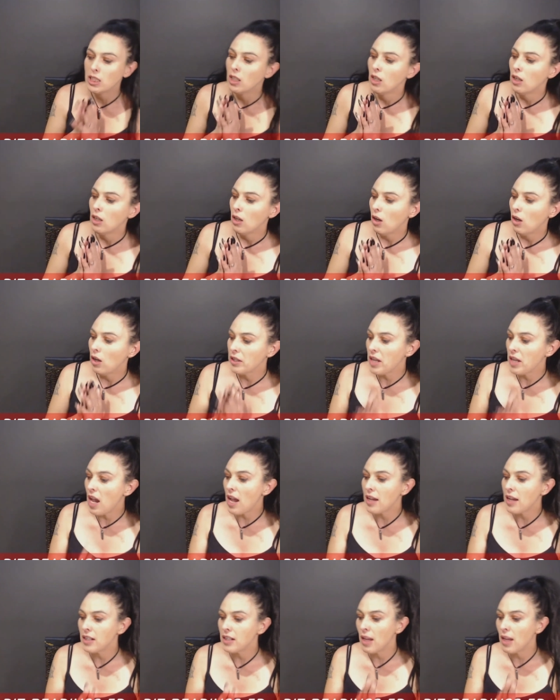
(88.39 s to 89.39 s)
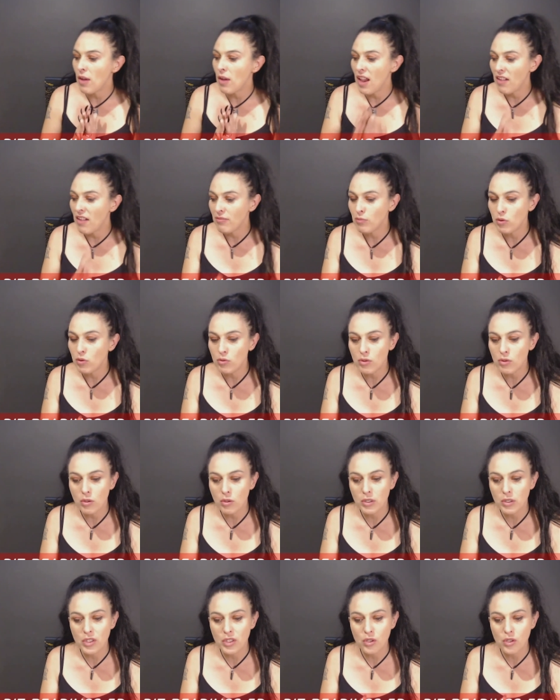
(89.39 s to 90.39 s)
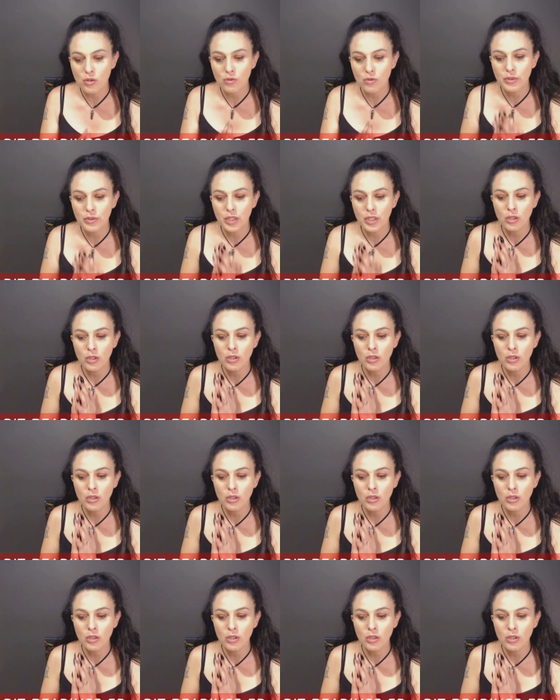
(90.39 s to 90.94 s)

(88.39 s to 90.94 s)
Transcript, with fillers: Okay, now I have pulled the crystal for you.